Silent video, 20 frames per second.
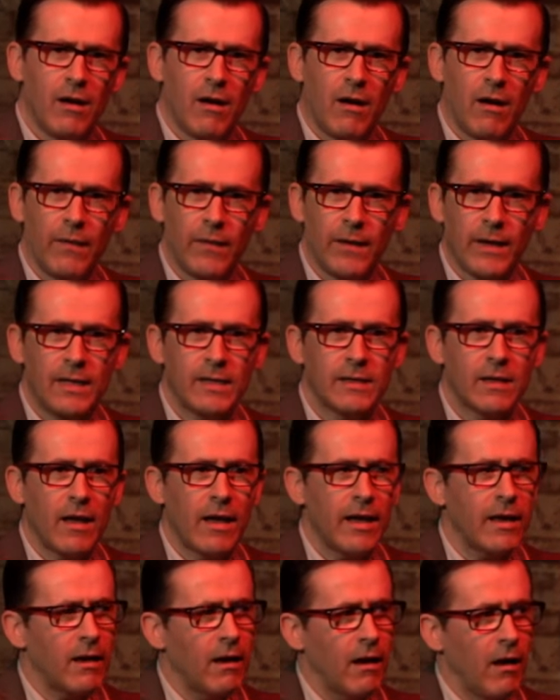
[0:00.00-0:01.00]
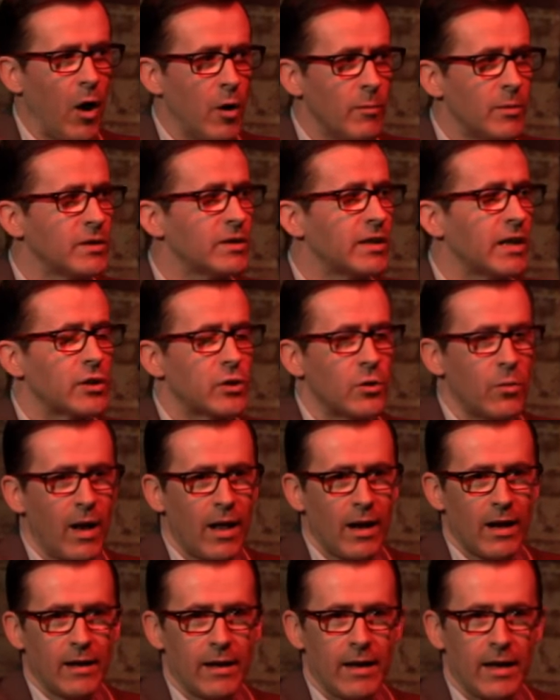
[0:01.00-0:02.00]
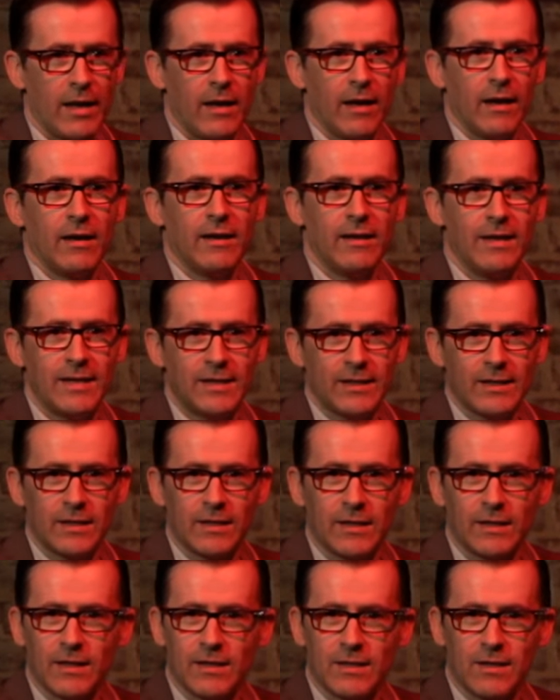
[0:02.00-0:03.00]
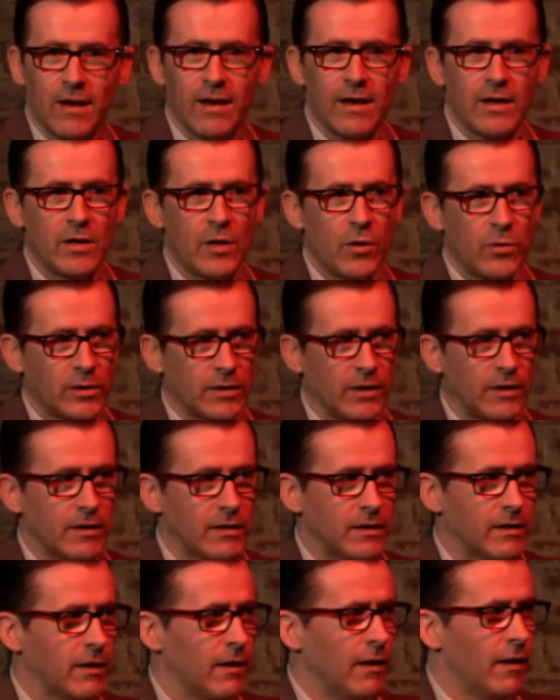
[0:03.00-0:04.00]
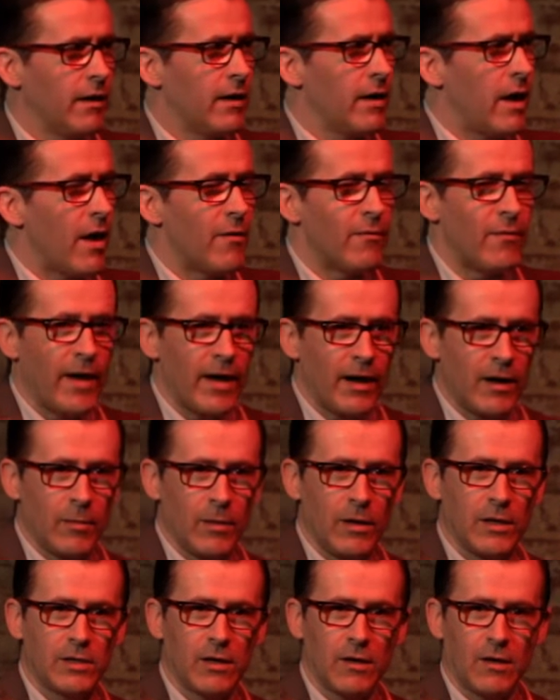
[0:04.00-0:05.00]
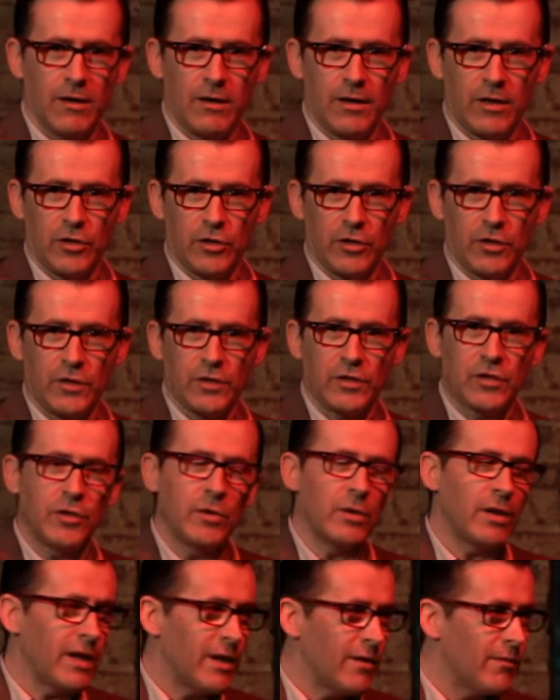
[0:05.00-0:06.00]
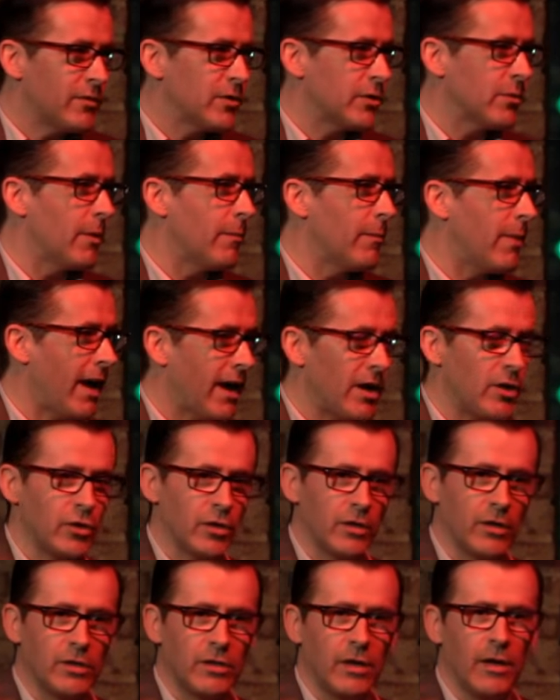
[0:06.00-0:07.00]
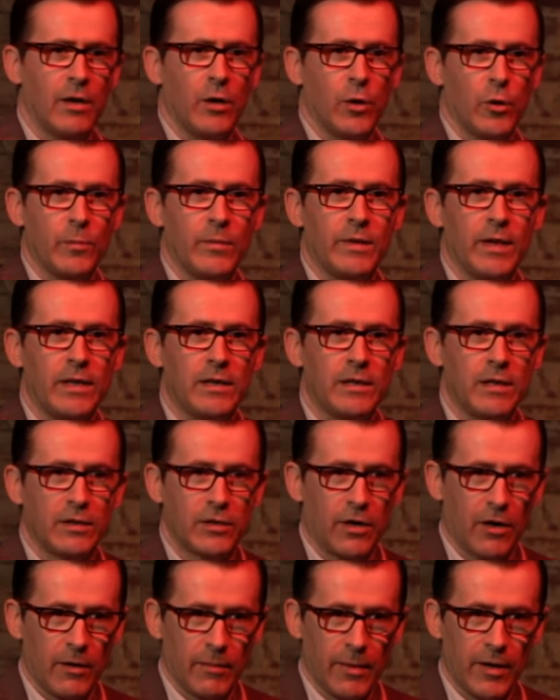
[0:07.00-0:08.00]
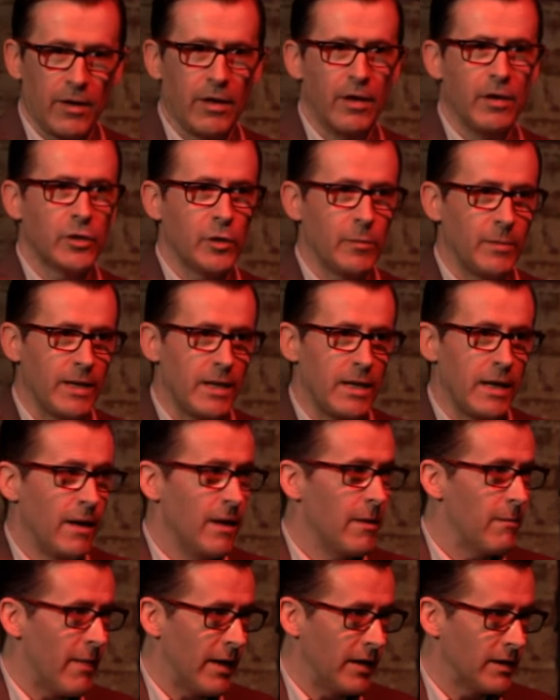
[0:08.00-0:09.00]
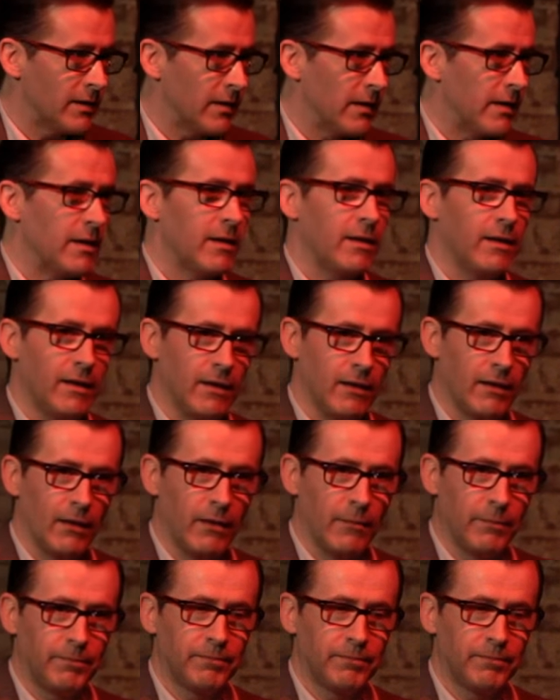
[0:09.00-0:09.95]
are things like homosexuality listed as a diagnosis available to clinicians to give to a patient whom they determine to be mentally ill.